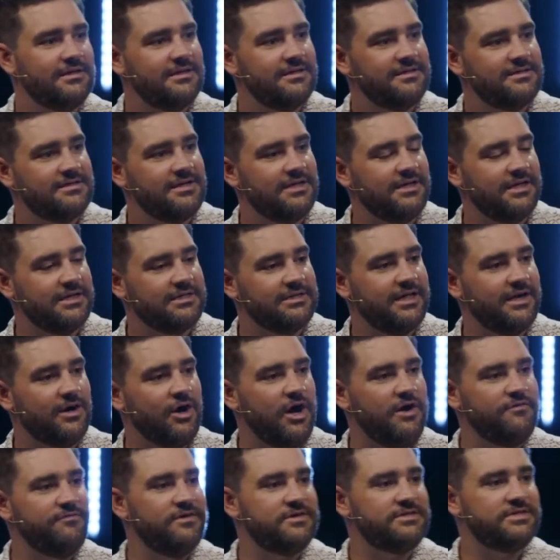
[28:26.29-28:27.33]
Kind of like that
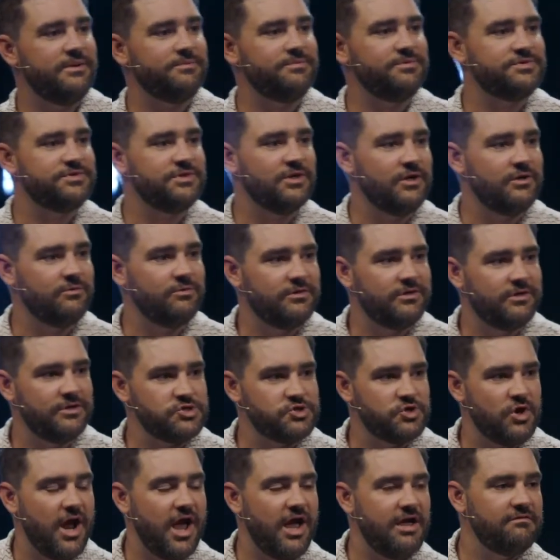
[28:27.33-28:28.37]
Office episode where they're
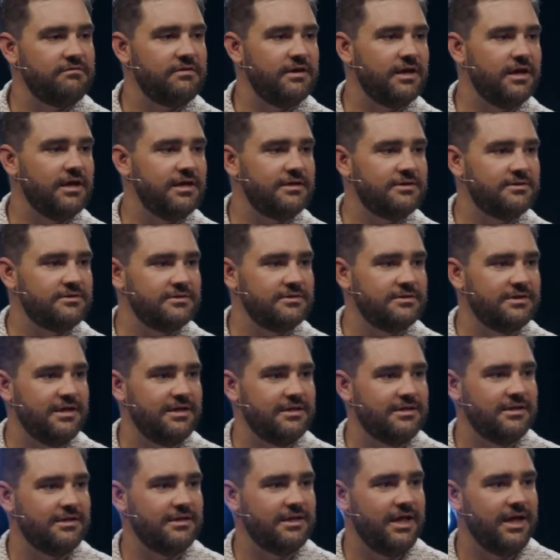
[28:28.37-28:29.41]
driving and
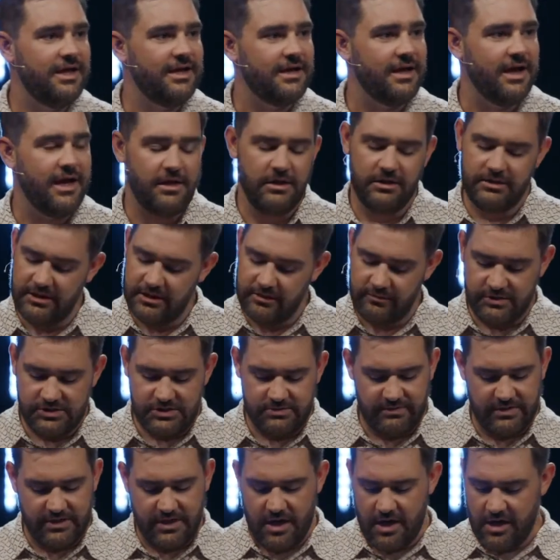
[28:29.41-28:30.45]
they're like, I don't think we should
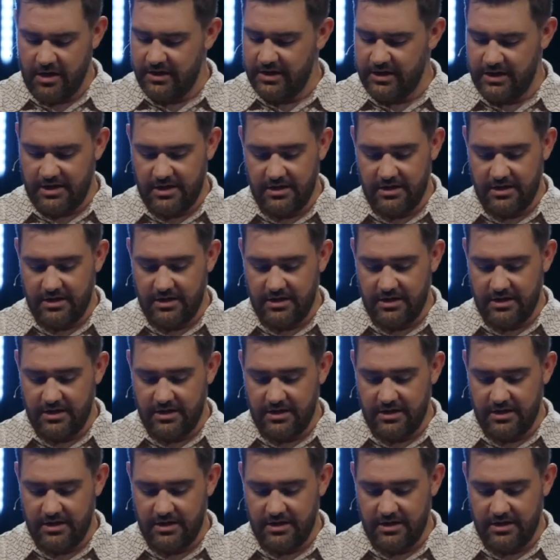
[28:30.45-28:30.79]
be going here.